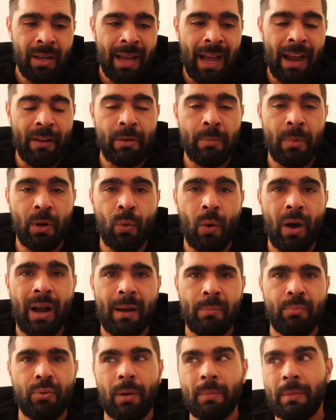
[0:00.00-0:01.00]
Harry
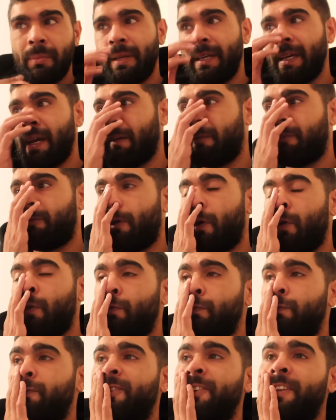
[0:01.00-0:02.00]
Maguire probably at
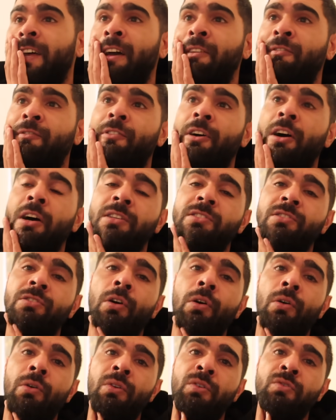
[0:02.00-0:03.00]
fault for their first
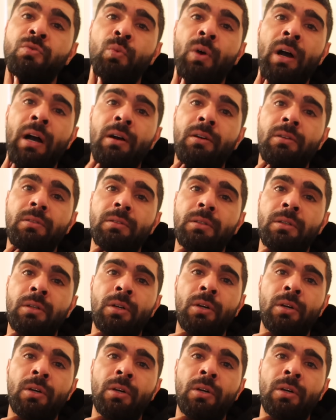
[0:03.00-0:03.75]
goal as well,